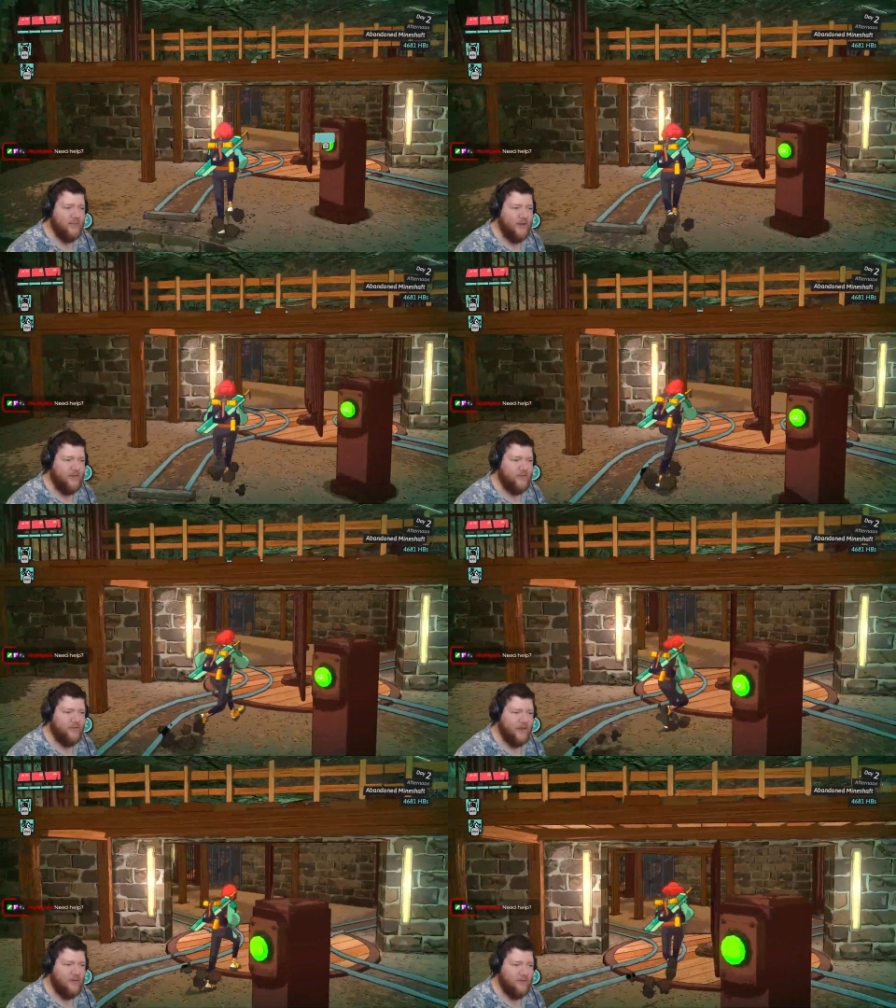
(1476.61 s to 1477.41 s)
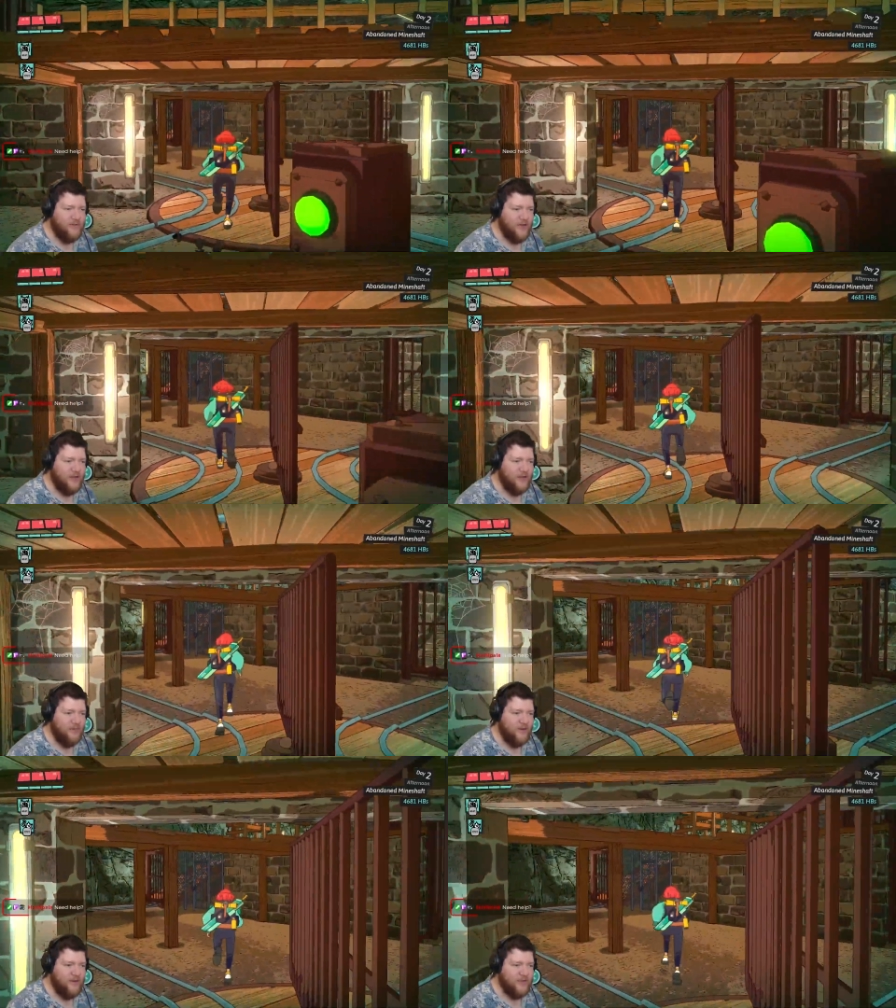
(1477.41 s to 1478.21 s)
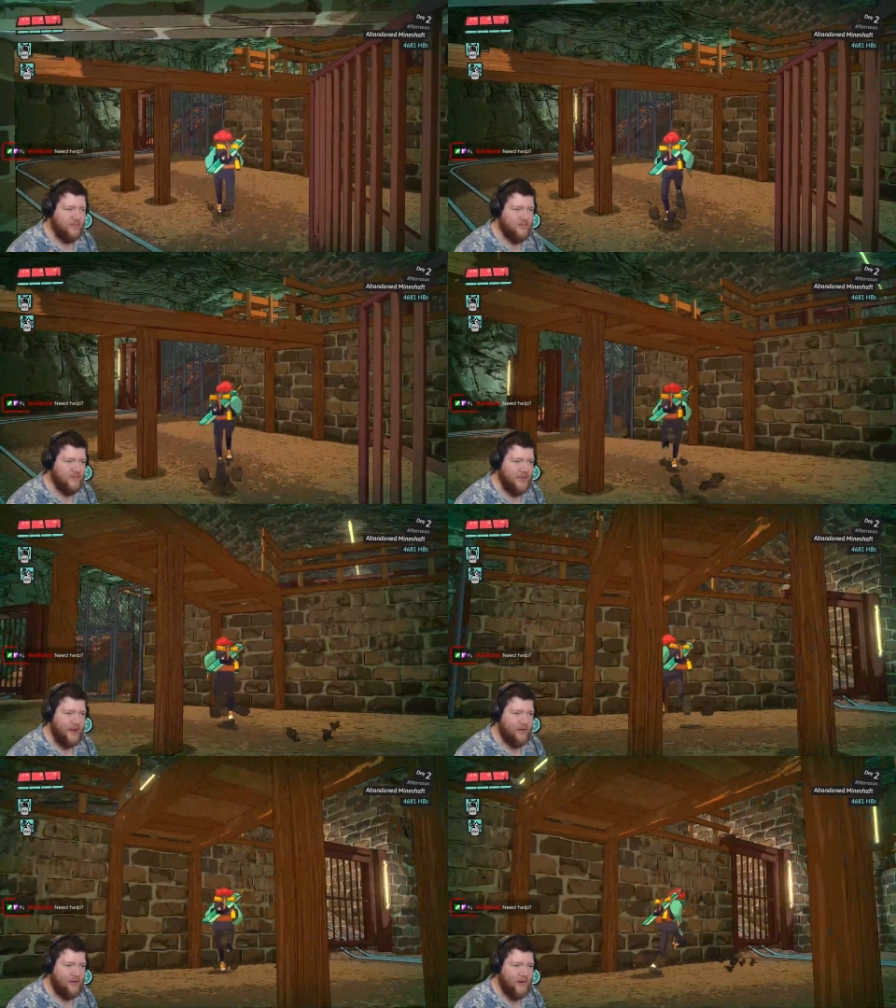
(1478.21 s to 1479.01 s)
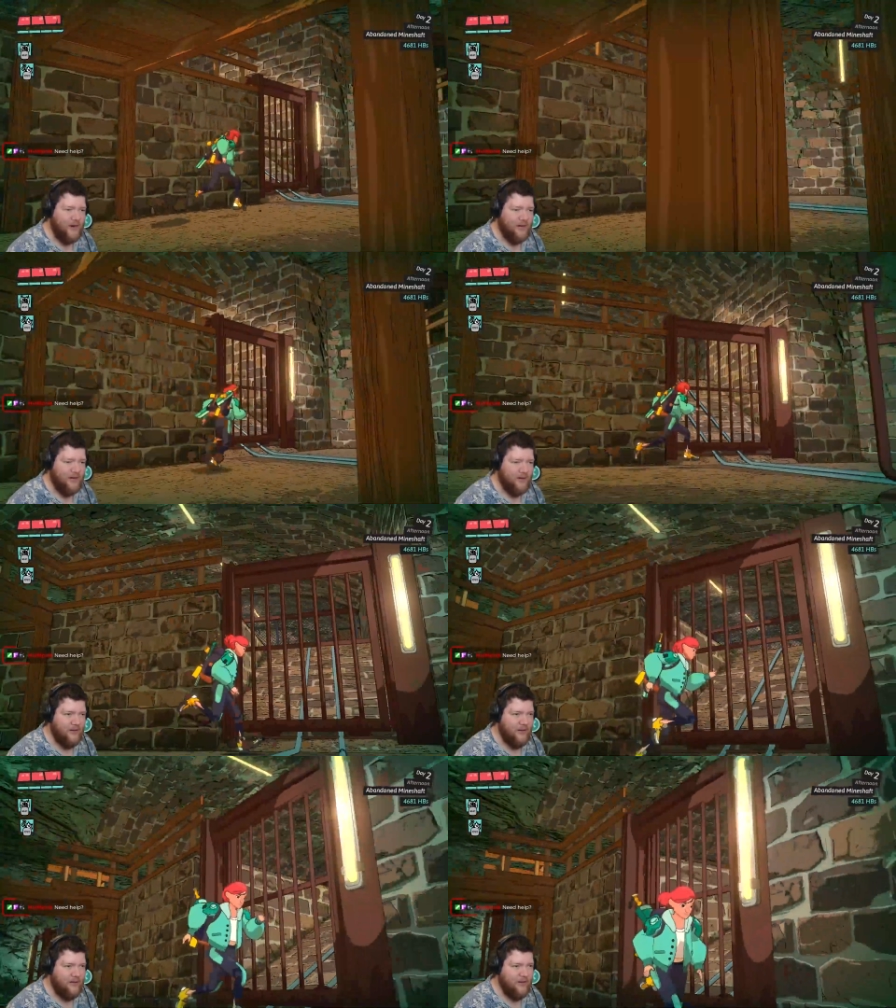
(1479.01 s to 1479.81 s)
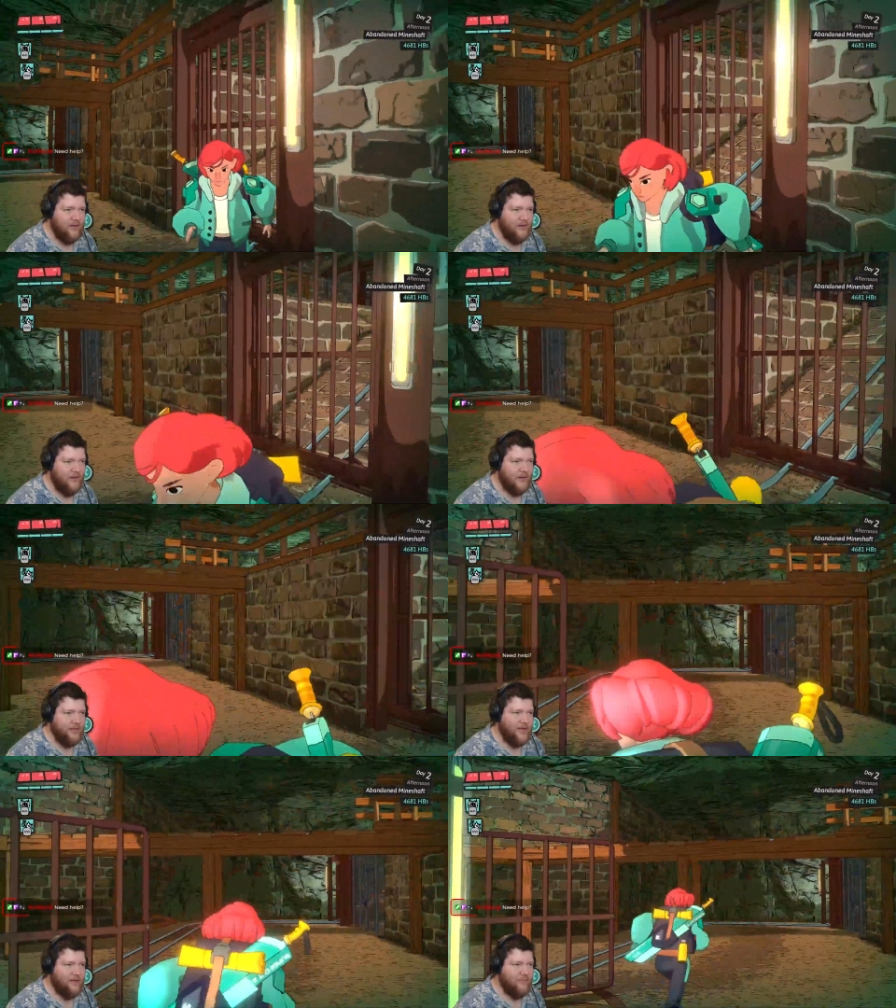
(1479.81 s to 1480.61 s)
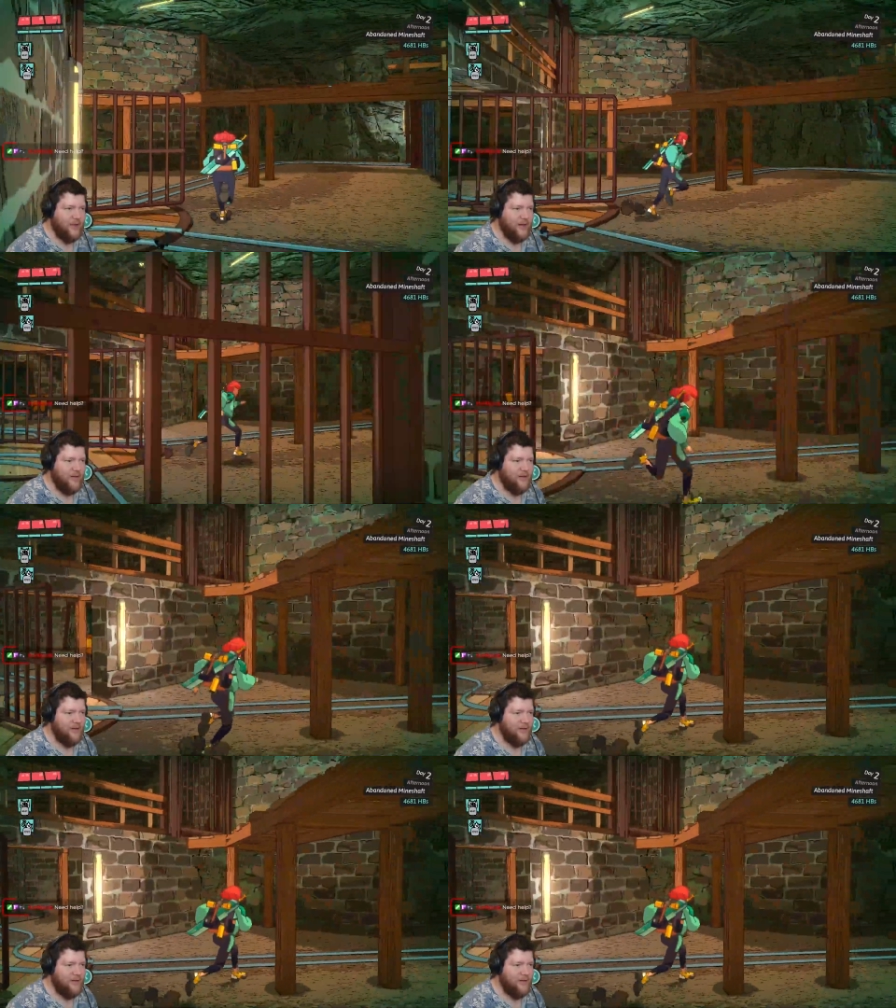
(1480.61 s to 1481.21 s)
Give me a, give, a copy some slack, alright? It ain't that bad.